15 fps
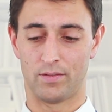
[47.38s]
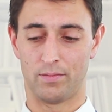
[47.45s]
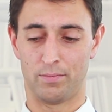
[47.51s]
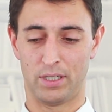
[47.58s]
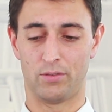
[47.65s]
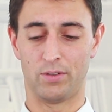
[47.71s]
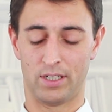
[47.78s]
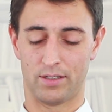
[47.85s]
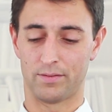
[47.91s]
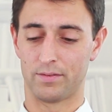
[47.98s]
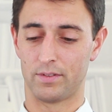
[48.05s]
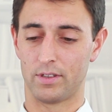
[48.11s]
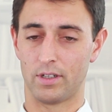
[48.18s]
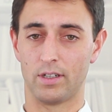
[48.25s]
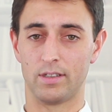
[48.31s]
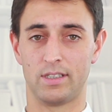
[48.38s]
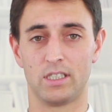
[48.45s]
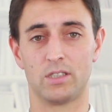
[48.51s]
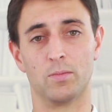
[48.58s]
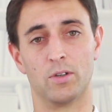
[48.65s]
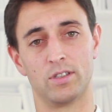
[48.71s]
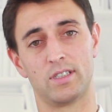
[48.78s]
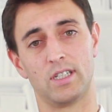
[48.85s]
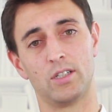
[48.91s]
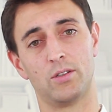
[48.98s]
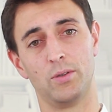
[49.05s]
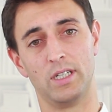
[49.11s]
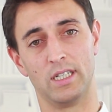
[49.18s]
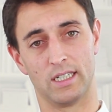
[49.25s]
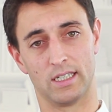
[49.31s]
between 6 months and
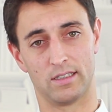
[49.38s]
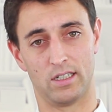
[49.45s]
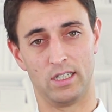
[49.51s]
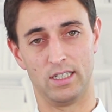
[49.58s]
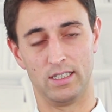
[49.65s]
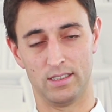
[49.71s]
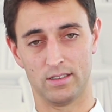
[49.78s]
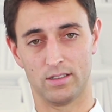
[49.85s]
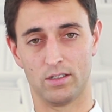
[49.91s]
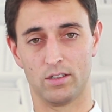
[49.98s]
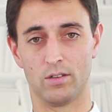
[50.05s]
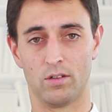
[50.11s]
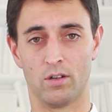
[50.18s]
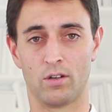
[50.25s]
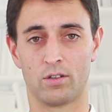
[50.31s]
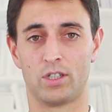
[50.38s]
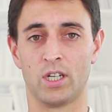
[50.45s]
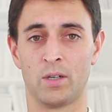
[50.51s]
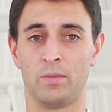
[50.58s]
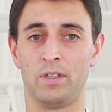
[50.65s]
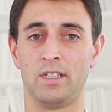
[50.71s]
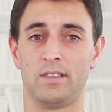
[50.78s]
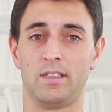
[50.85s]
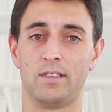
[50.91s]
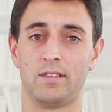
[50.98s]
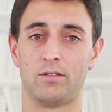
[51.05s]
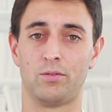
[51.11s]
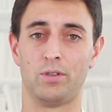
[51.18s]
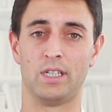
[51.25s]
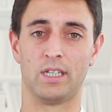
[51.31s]
3 years lease. Long-term lease
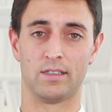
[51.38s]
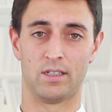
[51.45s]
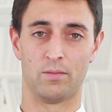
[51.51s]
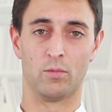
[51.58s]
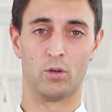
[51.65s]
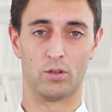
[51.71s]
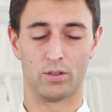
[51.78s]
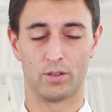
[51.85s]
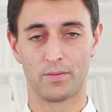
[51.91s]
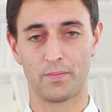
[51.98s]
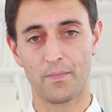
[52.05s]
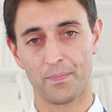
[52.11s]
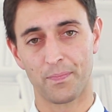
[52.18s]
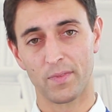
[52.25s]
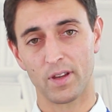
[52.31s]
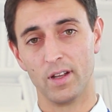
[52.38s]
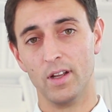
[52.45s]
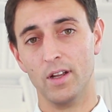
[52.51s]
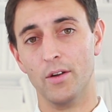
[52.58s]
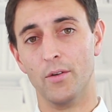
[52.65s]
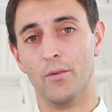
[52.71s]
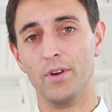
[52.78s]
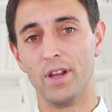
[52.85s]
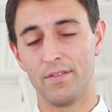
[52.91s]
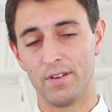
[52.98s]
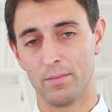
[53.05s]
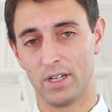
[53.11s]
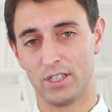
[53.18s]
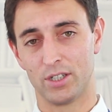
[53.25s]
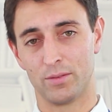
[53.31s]
is 3 years and more. We have
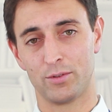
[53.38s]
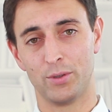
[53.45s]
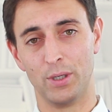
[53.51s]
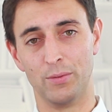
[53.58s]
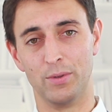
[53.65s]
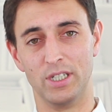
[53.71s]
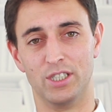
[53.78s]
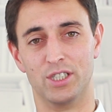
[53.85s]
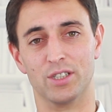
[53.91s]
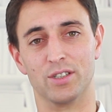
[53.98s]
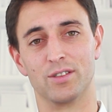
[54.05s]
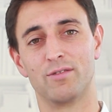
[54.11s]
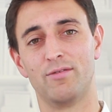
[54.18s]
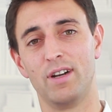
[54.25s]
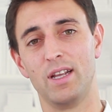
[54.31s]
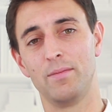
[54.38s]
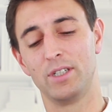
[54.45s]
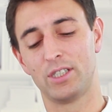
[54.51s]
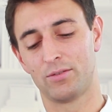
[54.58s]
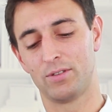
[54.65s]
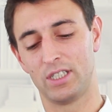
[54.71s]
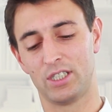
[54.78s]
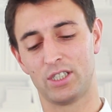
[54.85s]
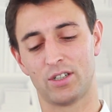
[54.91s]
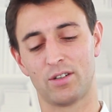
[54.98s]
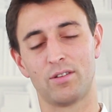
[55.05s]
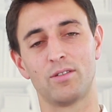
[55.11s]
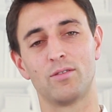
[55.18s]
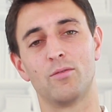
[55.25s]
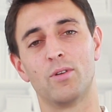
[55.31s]
in Belgium 3 regions: Flemish
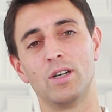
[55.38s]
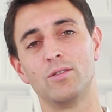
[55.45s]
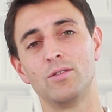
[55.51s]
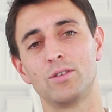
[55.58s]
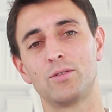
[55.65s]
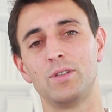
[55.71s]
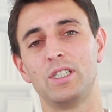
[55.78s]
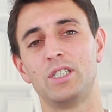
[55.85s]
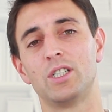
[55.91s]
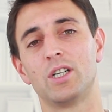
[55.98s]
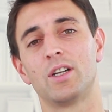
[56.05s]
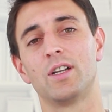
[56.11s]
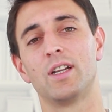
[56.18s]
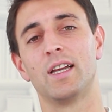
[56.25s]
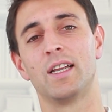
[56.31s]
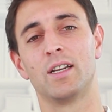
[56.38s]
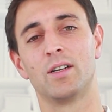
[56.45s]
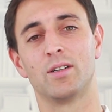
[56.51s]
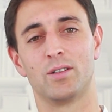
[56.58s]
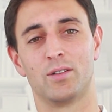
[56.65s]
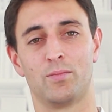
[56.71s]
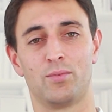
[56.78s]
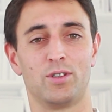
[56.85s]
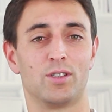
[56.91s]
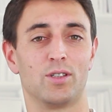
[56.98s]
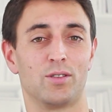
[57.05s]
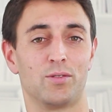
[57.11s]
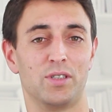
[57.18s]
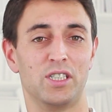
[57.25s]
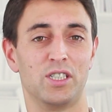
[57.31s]
region, Walloons region, and the
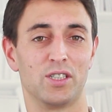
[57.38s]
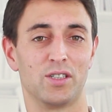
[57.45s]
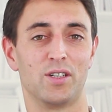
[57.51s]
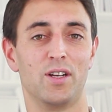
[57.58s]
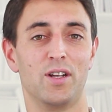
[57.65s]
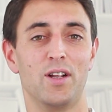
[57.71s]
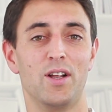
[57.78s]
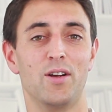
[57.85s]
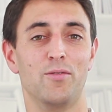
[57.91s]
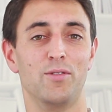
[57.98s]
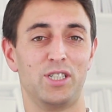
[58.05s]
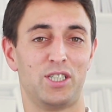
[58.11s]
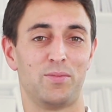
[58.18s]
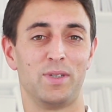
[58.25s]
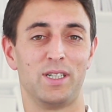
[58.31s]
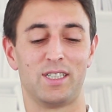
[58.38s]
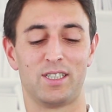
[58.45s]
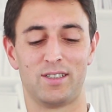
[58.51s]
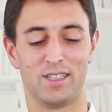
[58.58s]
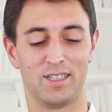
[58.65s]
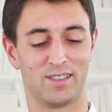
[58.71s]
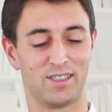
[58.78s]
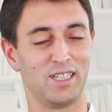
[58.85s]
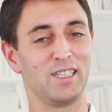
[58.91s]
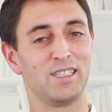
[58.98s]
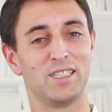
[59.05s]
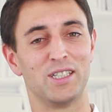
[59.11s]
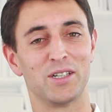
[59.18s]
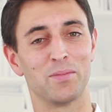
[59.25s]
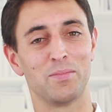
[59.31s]
Brussels region, which makes things
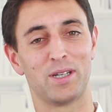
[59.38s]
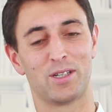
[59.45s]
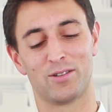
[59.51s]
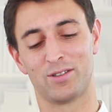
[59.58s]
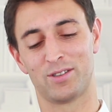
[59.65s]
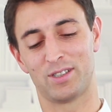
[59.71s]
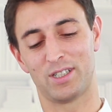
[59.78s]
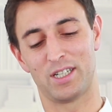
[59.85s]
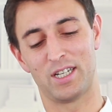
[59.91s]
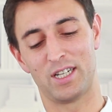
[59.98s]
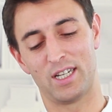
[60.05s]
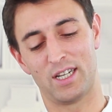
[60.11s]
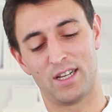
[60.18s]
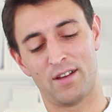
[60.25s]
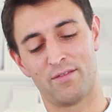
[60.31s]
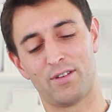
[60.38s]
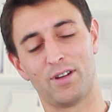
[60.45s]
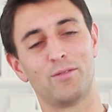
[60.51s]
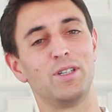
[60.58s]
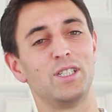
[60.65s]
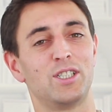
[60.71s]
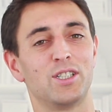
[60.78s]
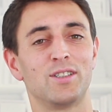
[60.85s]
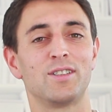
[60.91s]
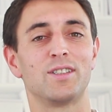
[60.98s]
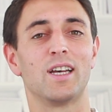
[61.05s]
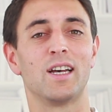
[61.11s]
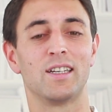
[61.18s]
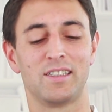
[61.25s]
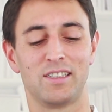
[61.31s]
easier because every region
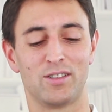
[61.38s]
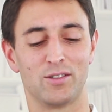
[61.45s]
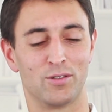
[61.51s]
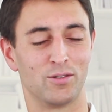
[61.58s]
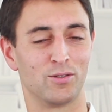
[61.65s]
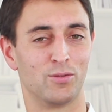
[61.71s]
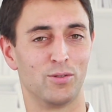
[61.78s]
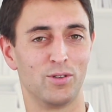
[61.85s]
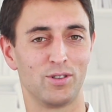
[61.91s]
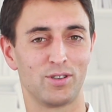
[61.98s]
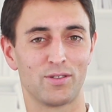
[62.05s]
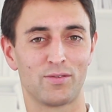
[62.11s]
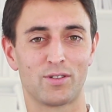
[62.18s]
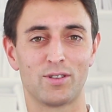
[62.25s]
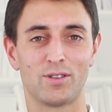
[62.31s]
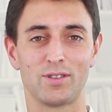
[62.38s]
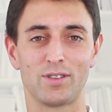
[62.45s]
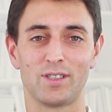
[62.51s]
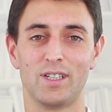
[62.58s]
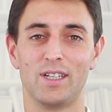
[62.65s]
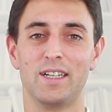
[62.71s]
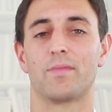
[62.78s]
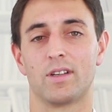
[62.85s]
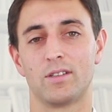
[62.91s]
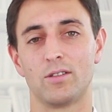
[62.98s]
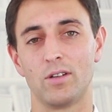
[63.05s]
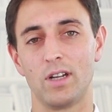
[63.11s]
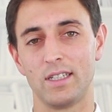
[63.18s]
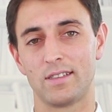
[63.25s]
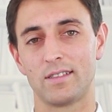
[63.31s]
has its own rules, of course.
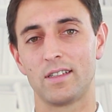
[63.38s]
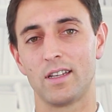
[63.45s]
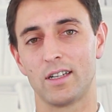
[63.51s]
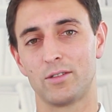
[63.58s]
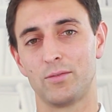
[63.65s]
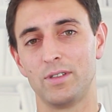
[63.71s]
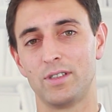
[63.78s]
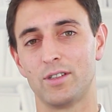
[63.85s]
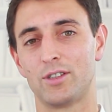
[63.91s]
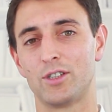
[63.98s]
So let's start with the